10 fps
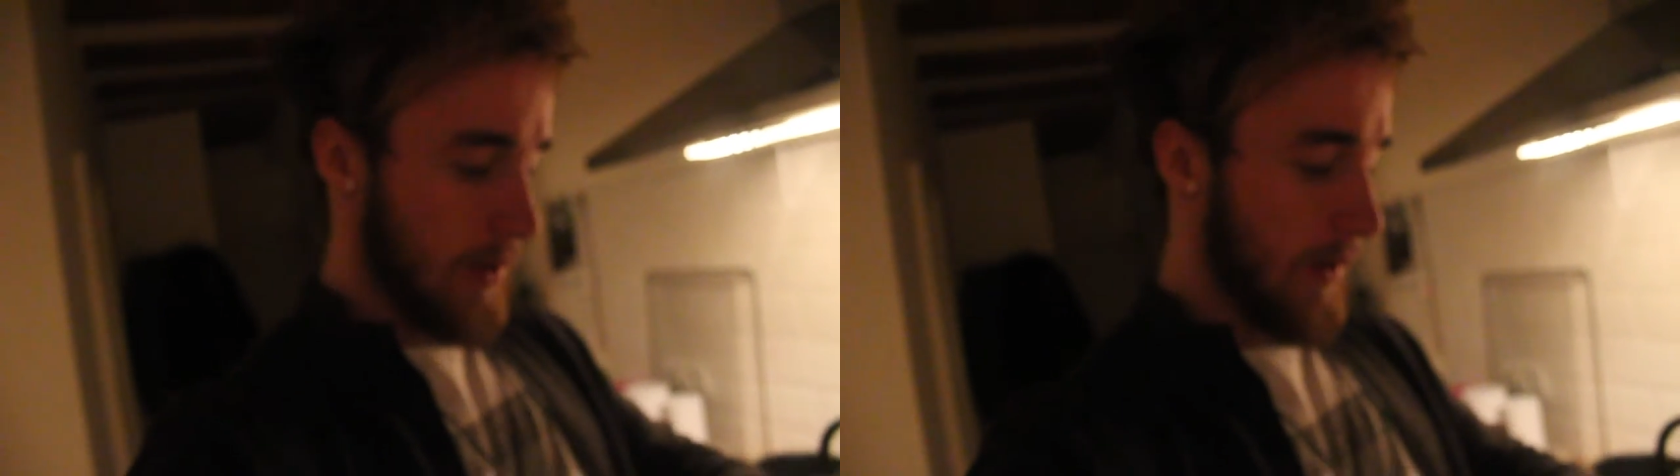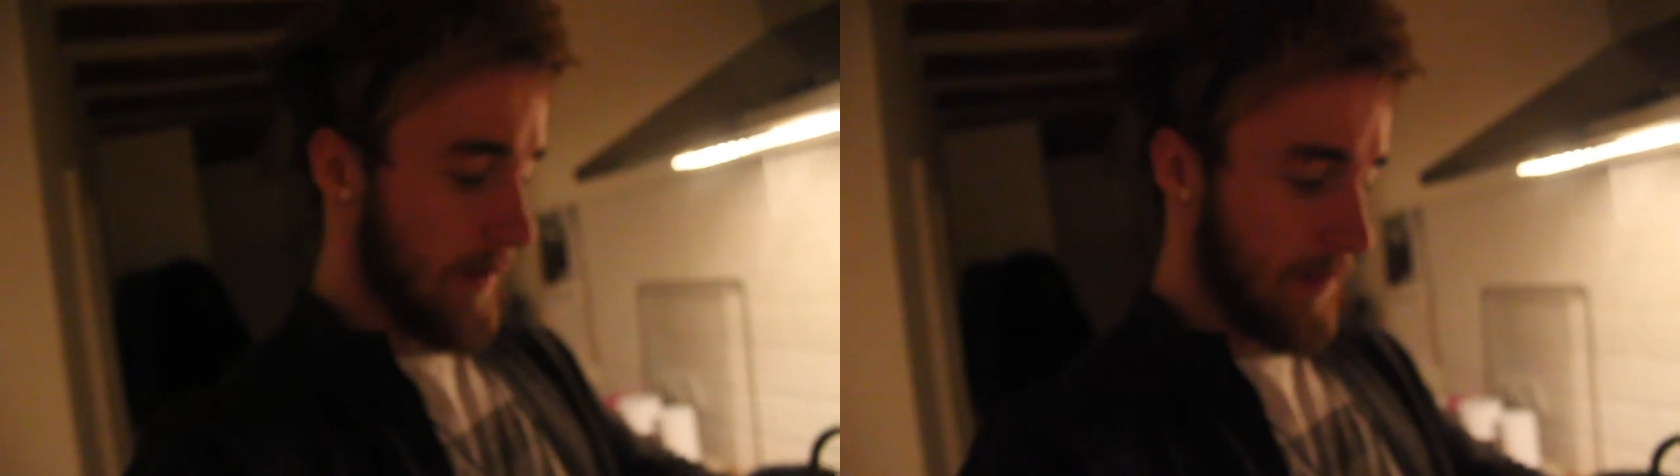
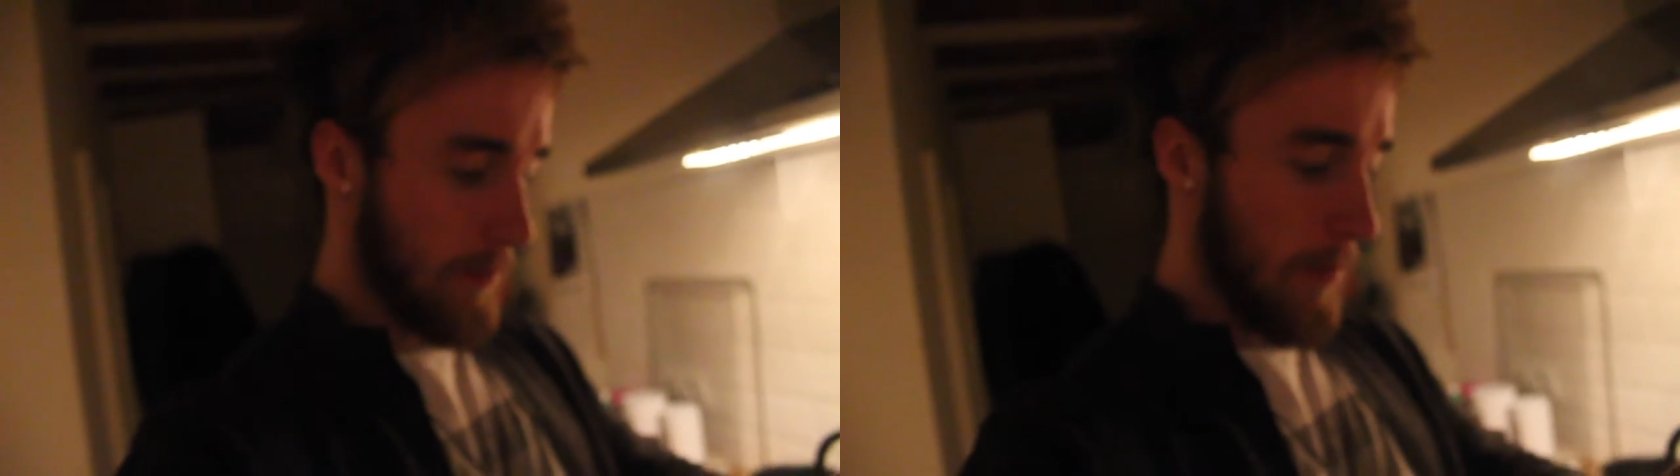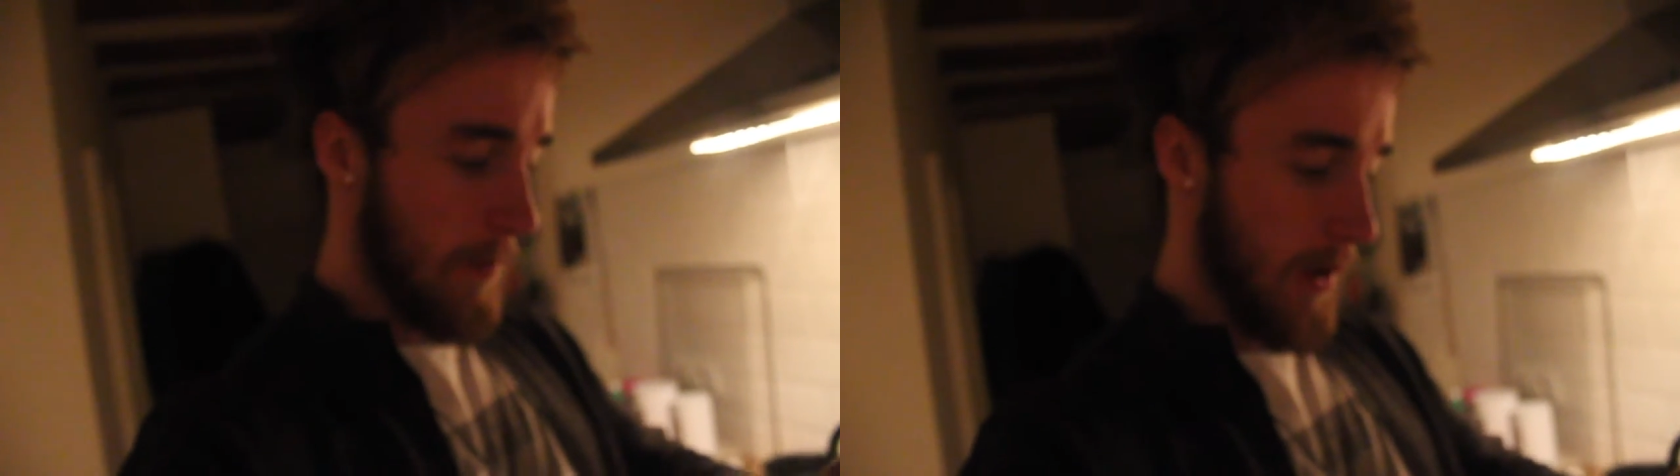Daisy's
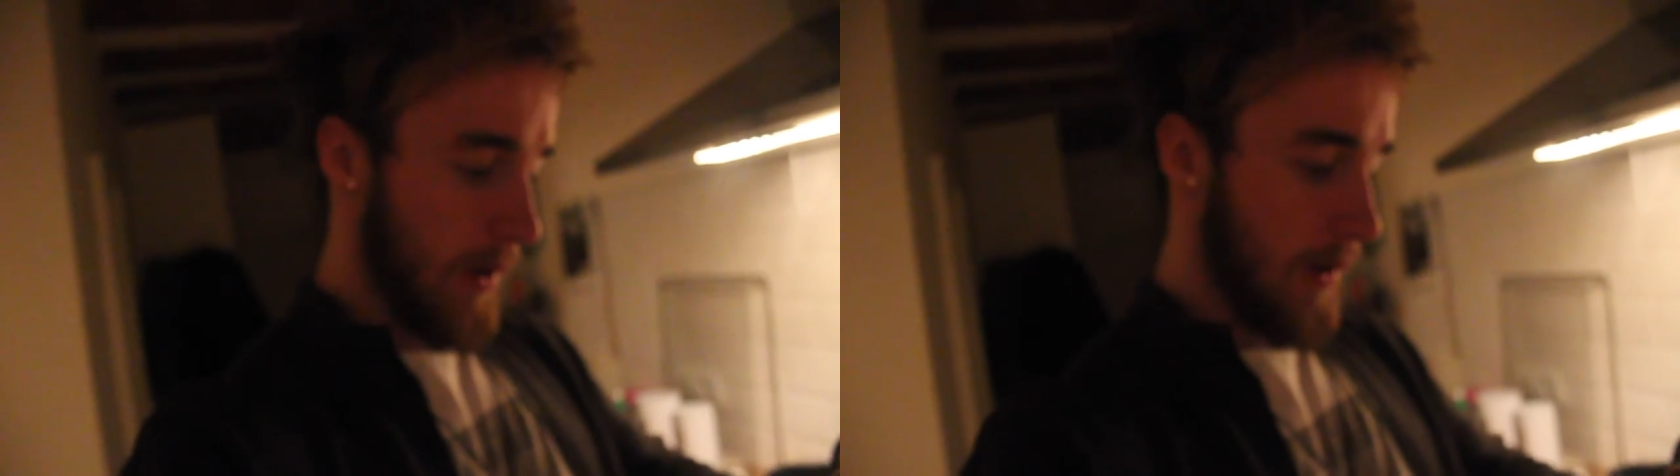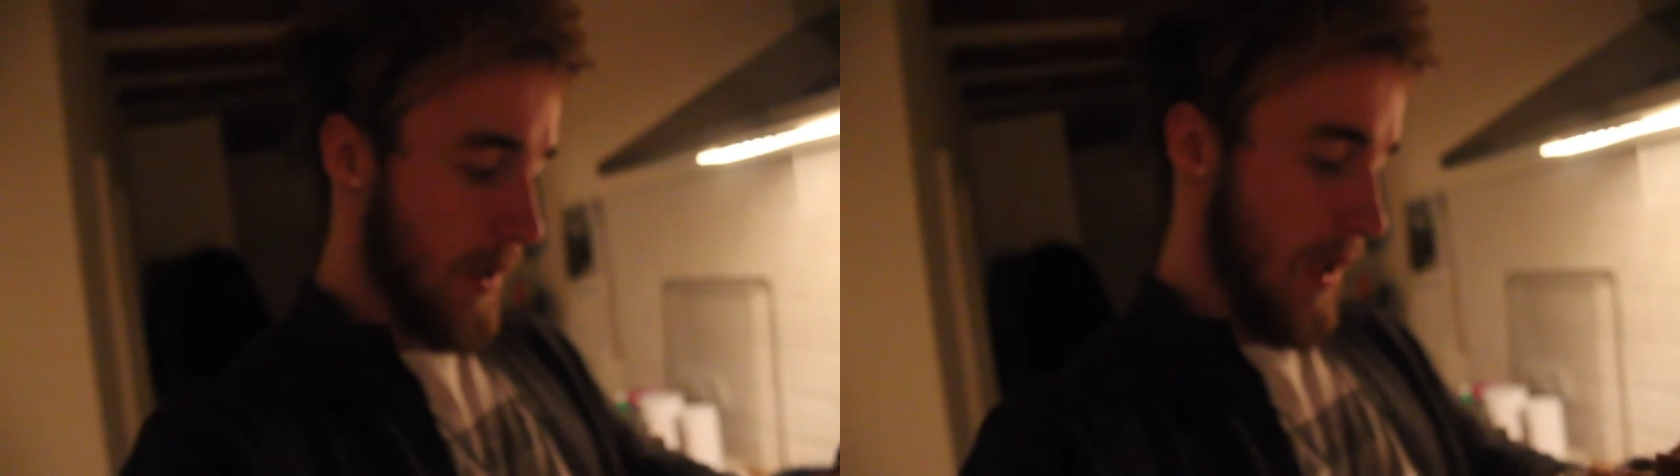mum
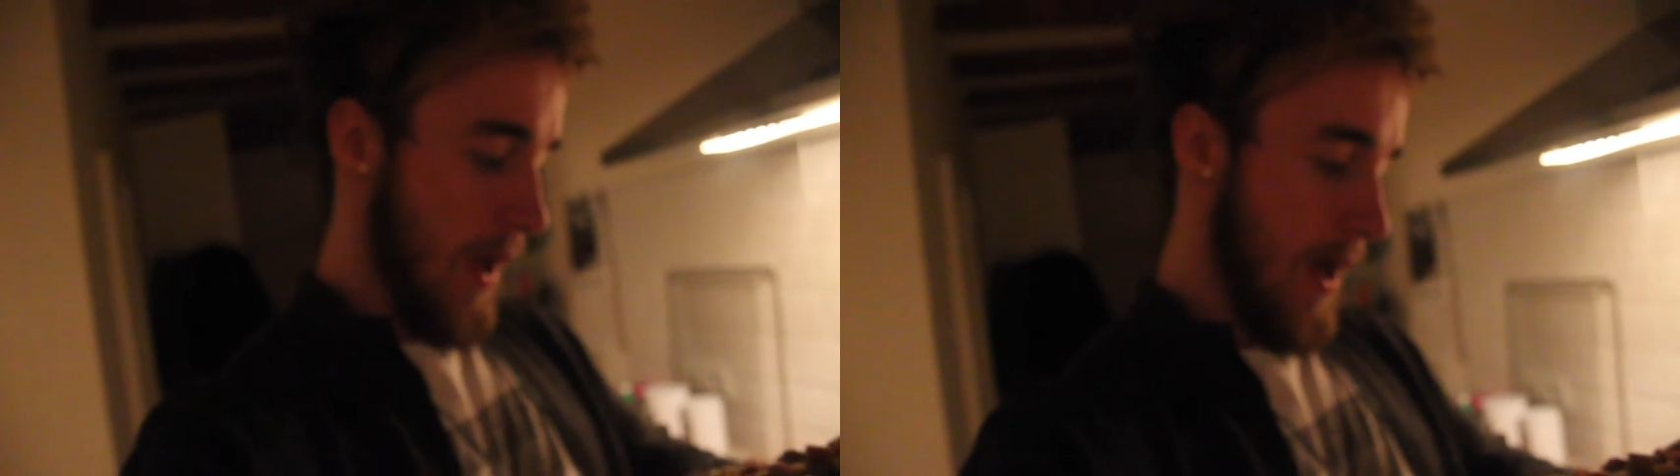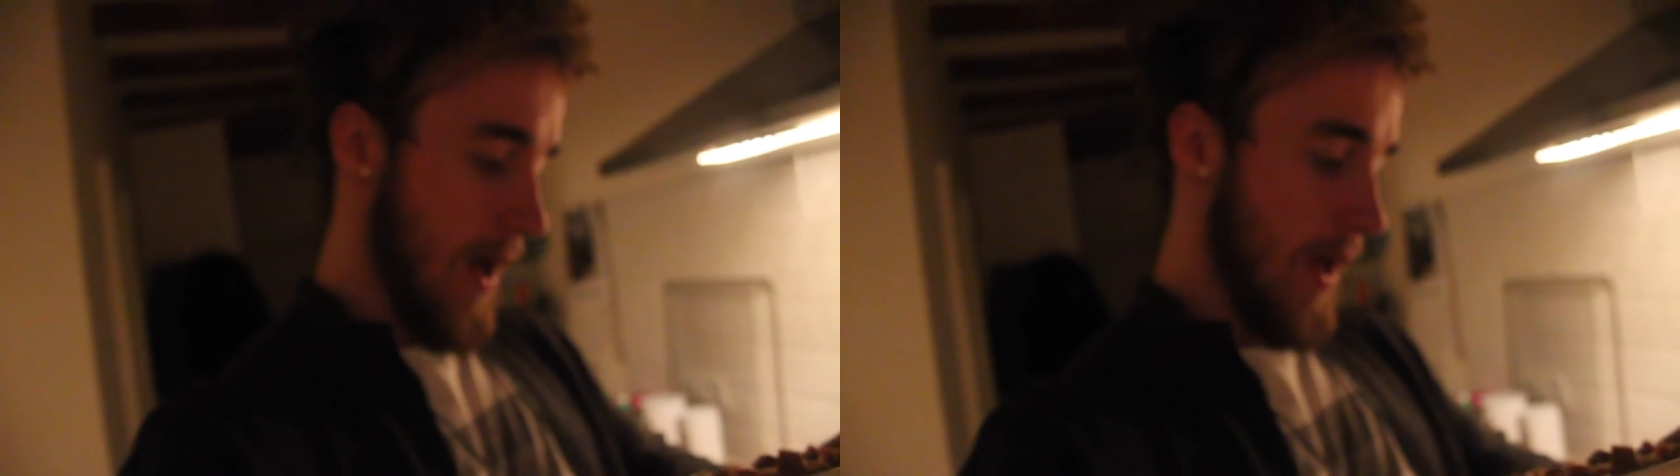made
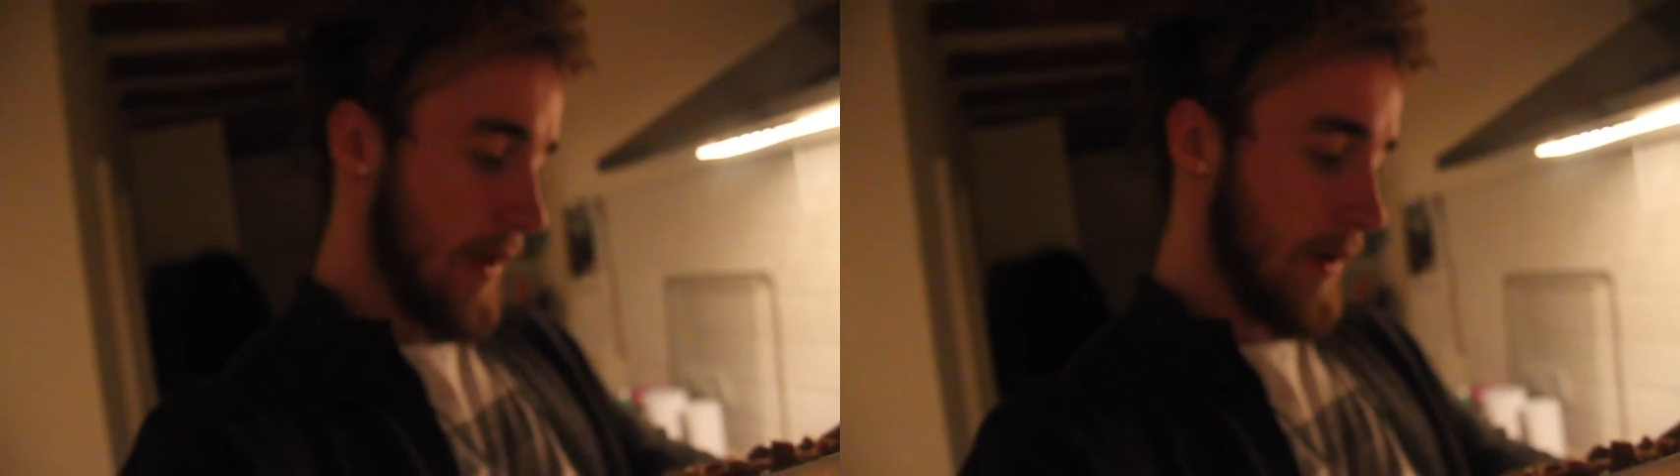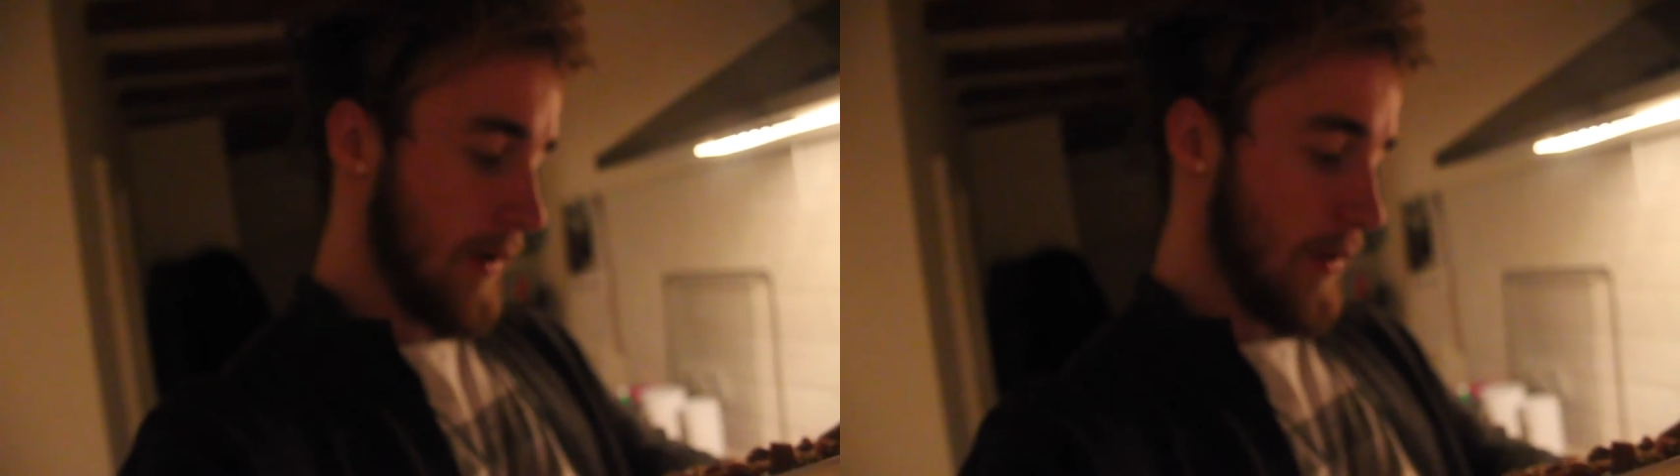and